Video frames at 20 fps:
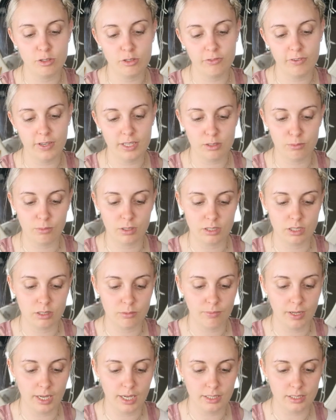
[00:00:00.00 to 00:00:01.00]
Too Faced Melted
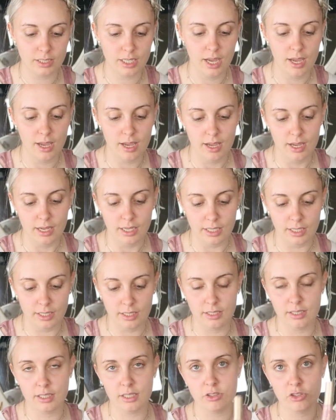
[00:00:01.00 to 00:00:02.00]
Matte
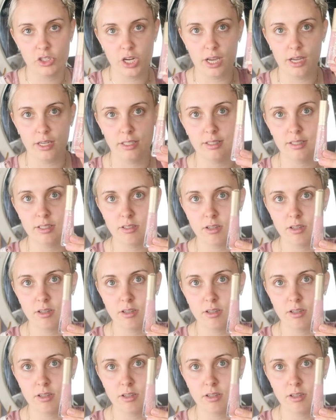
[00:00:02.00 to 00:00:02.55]
in Child